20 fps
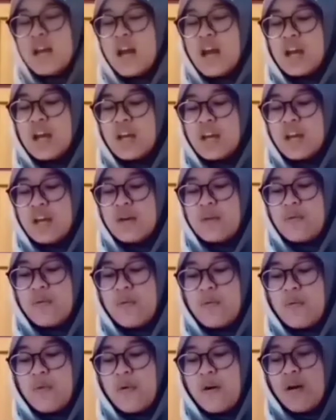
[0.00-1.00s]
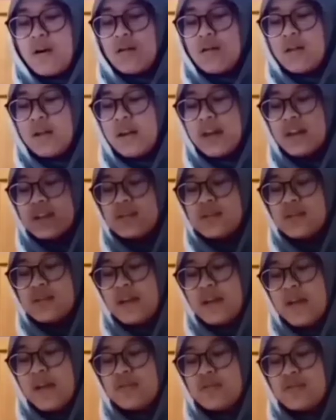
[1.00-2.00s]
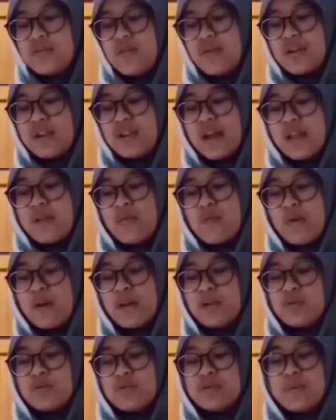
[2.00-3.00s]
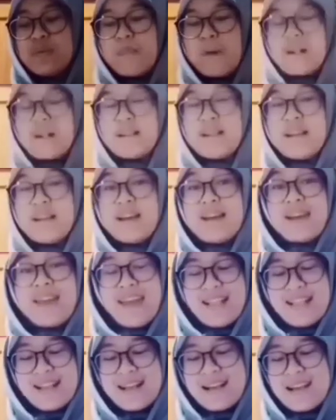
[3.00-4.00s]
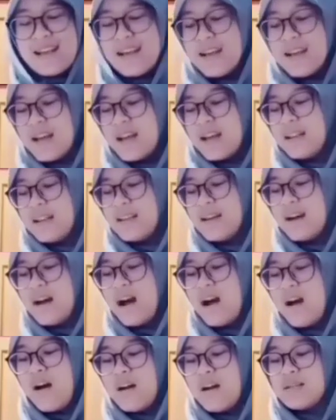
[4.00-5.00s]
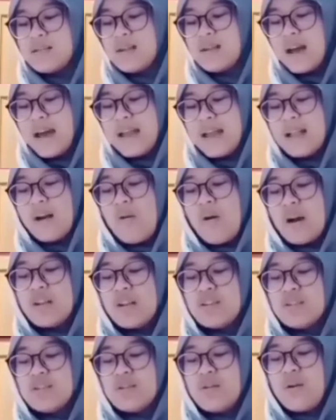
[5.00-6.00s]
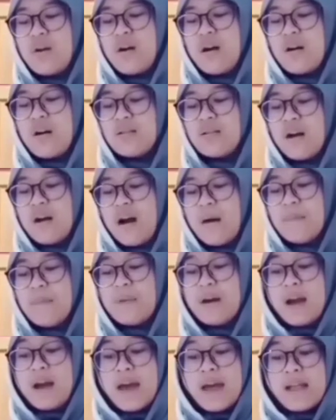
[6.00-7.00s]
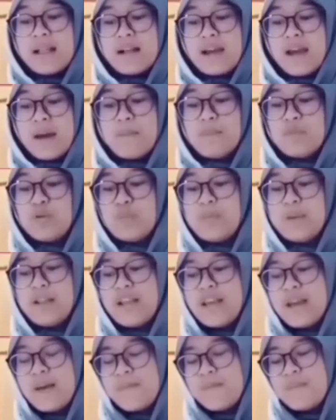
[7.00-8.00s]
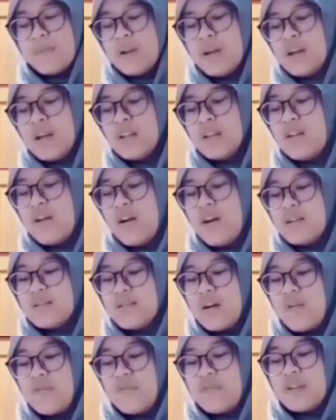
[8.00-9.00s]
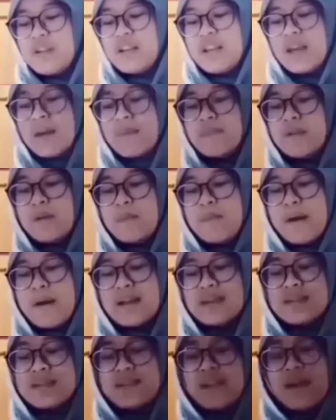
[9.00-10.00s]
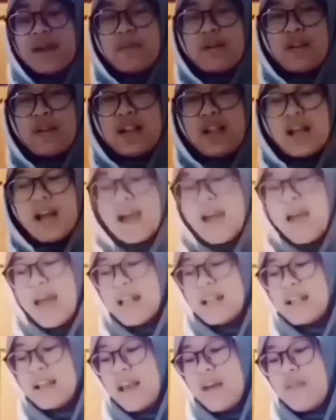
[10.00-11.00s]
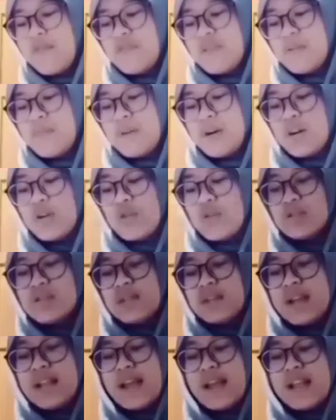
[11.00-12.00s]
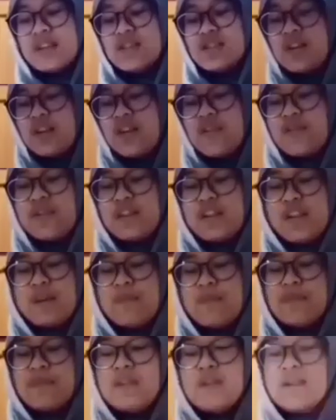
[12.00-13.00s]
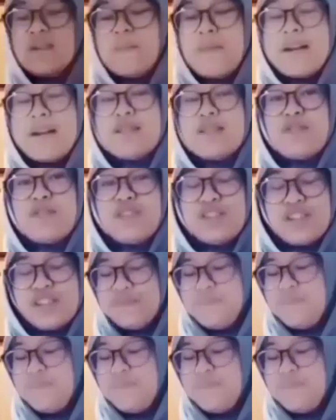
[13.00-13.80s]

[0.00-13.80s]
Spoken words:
He wore his newest coat and went to the party again. The host at once got up and came to meet him. The host offered him the best table and gave him a good seat and served him the best food.